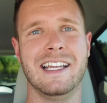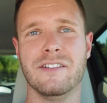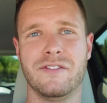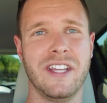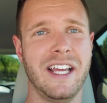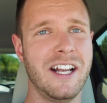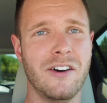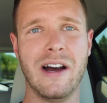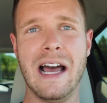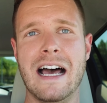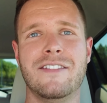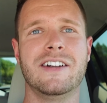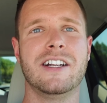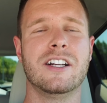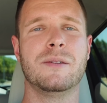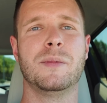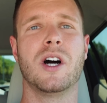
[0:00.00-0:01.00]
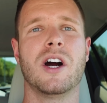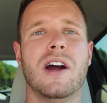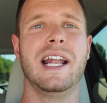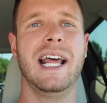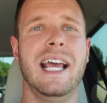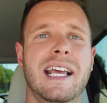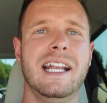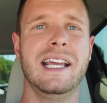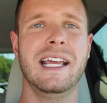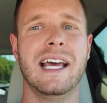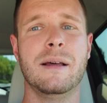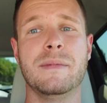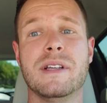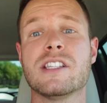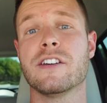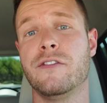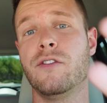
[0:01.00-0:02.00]
if they don't have it done tomorrow at 8 a.m.,
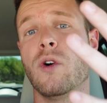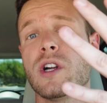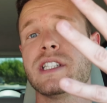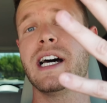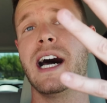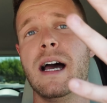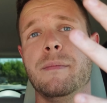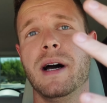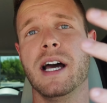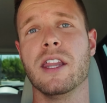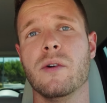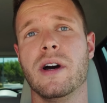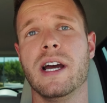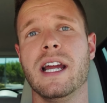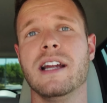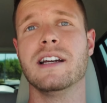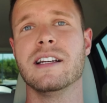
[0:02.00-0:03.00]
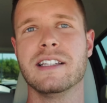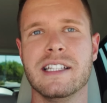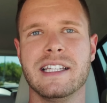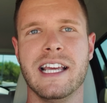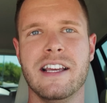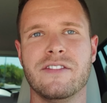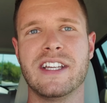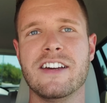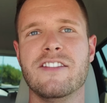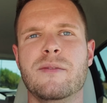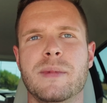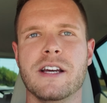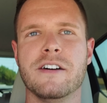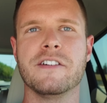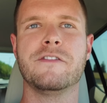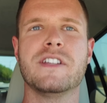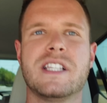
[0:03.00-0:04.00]
this is the 4th time, by the way, that they've given me
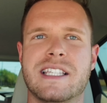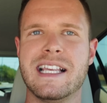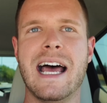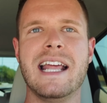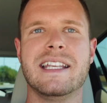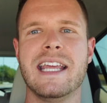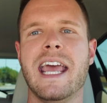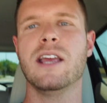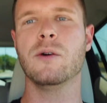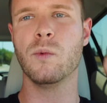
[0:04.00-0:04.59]
a set date.